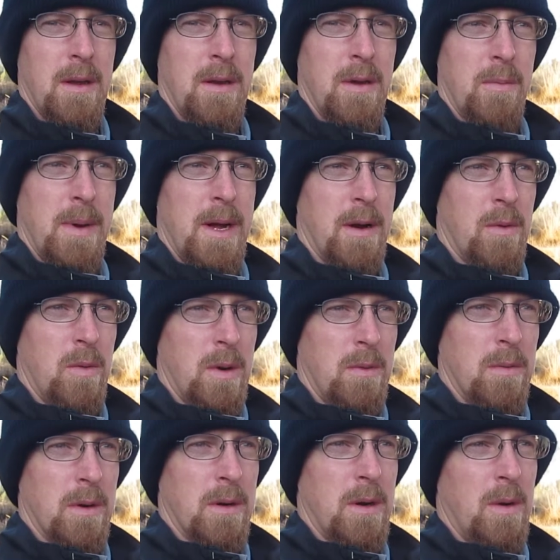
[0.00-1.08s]
no matter what
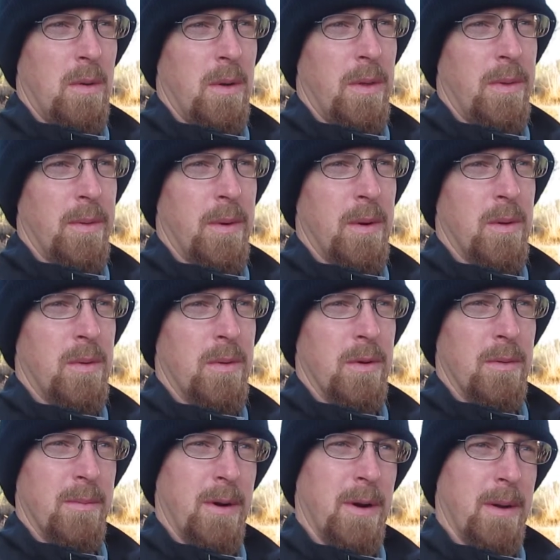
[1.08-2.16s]
we're going through, no
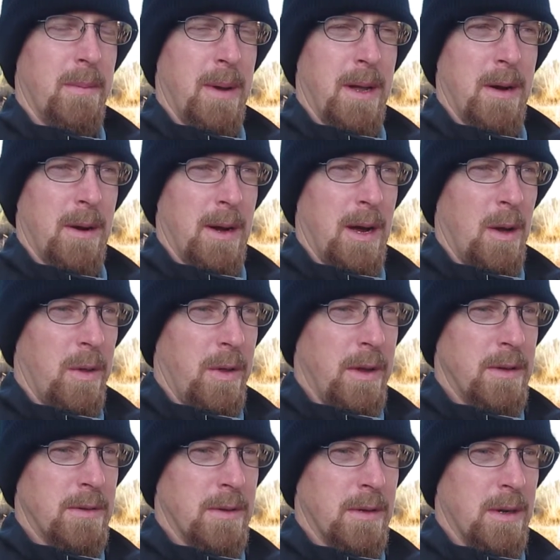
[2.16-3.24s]
matter how
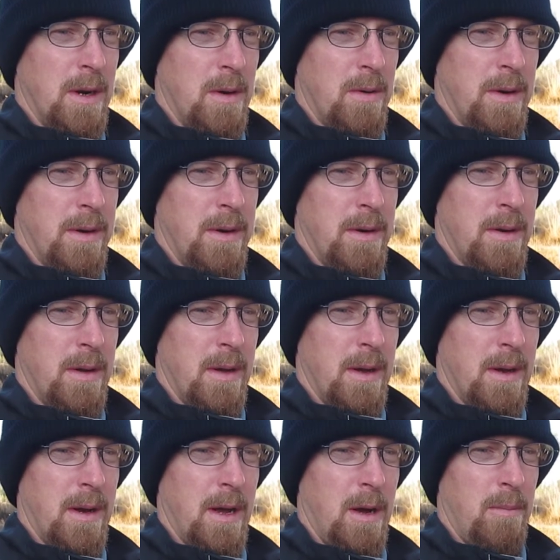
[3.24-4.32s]
things are going,
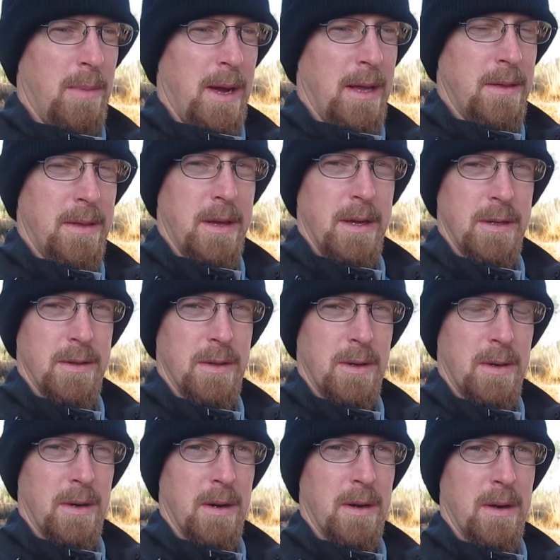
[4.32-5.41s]
how bad things
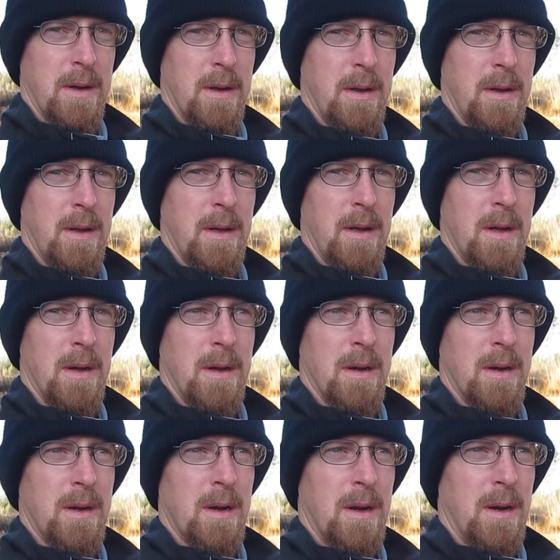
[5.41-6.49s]
are.
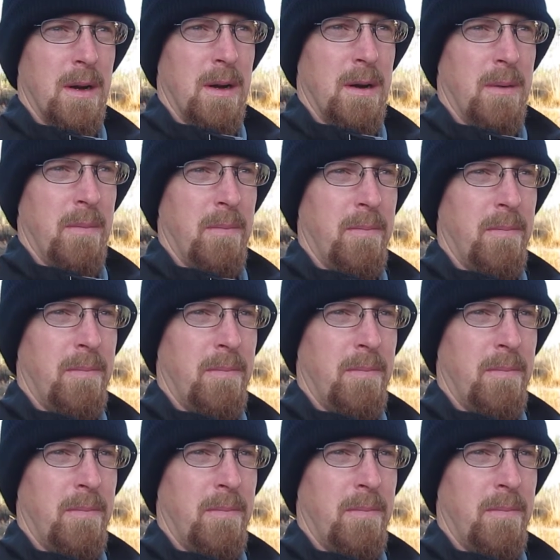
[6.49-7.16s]
Um.